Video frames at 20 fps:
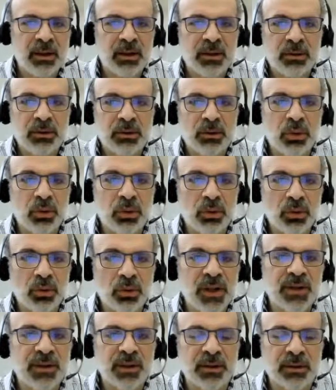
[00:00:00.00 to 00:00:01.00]
to
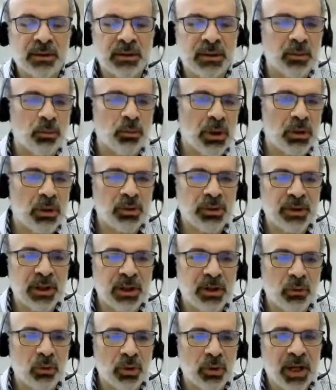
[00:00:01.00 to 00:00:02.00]
reason about the
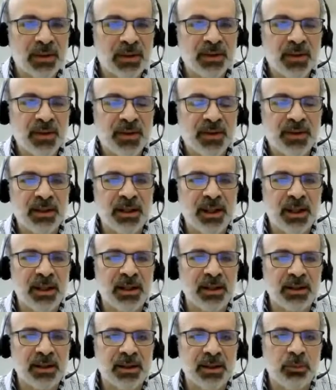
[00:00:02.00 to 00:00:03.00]
correctness,
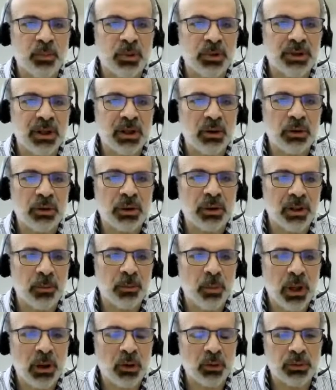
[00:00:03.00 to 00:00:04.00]
and in particular
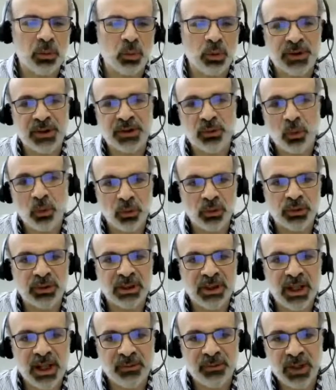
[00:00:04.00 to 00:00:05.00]
about what is called
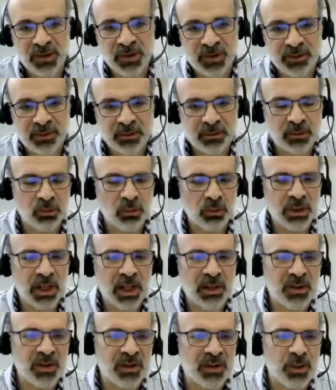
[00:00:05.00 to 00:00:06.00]
liveness. So
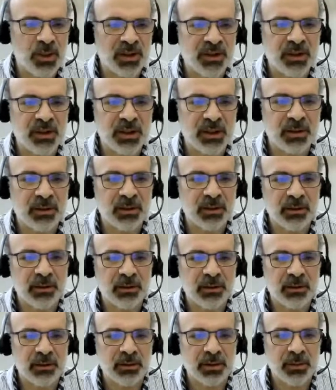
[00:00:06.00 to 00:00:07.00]
liveness means that
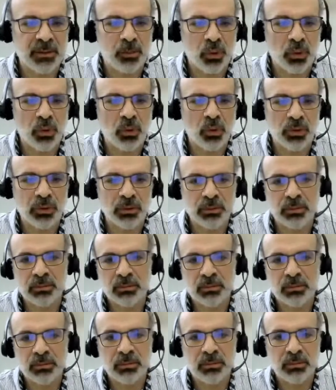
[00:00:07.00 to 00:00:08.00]
the protocol
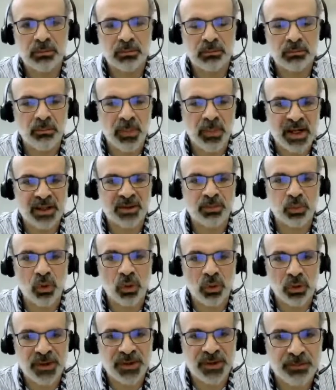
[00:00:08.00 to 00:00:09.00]
makes
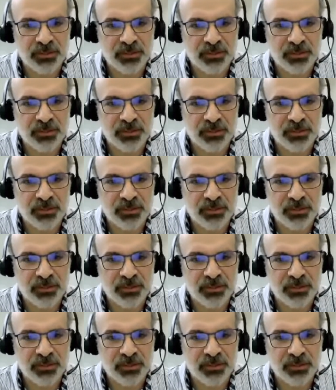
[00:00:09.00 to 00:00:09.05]
progress,